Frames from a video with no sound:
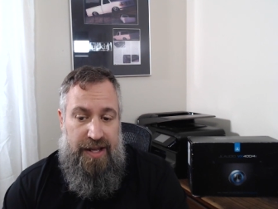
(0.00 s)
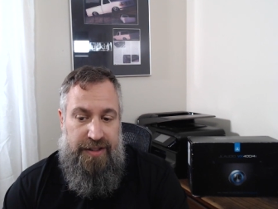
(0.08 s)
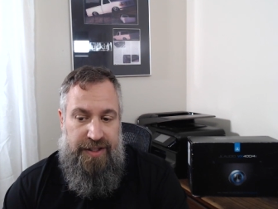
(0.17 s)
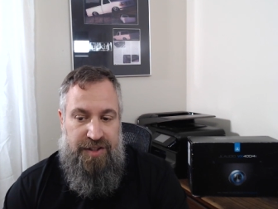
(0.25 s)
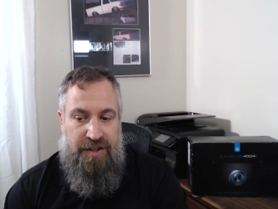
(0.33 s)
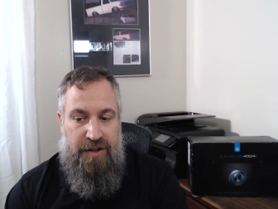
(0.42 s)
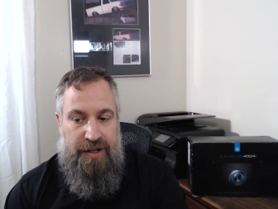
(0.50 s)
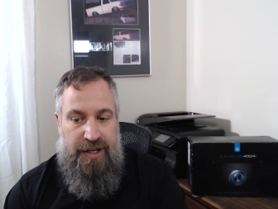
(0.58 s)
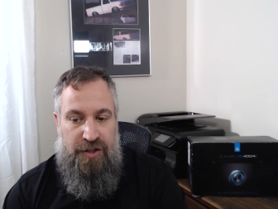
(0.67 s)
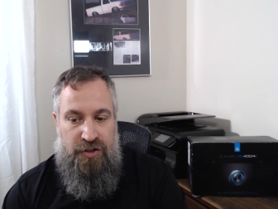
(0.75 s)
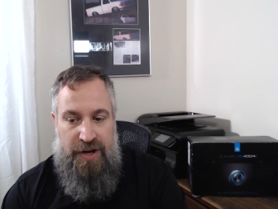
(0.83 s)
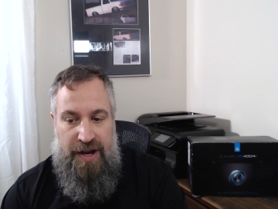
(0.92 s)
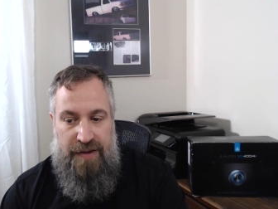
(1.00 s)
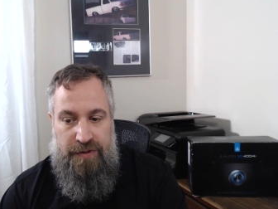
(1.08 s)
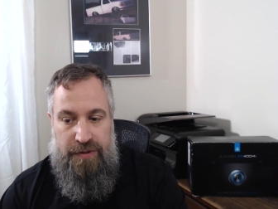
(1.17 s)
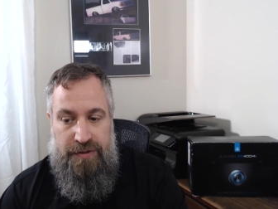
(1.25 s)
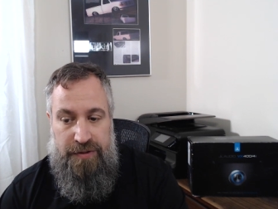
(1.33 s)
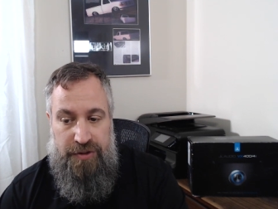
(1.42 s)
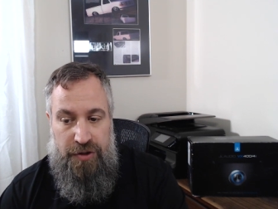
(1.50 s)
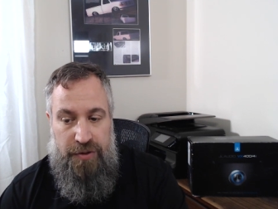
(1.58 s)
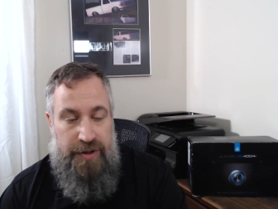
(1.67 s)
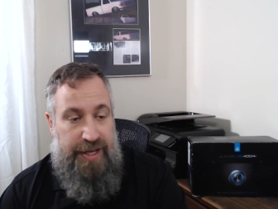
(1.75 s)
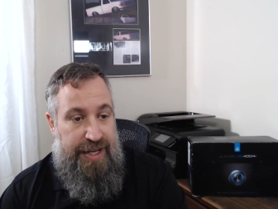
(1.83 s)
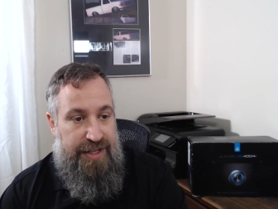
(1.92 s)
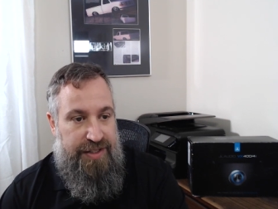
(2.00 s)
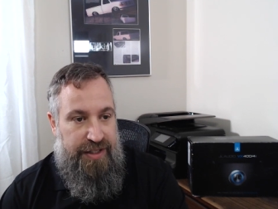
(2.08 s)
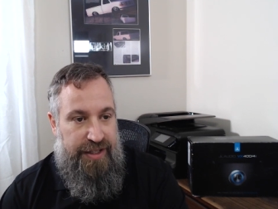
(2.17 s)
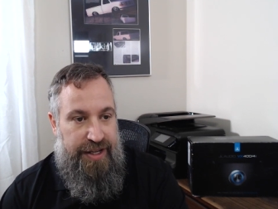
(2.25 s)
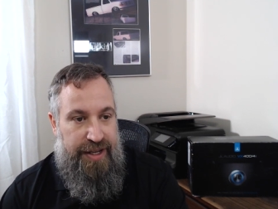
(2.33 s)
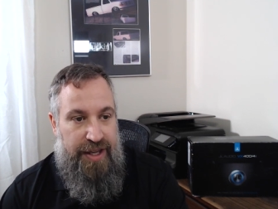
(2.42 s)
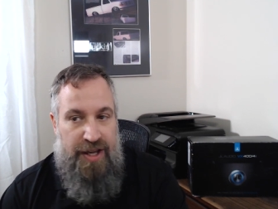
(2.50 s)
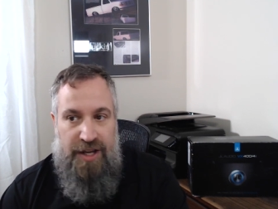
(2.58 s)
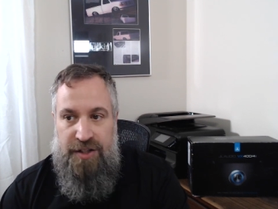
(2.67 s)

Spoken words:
listener can travel to easily.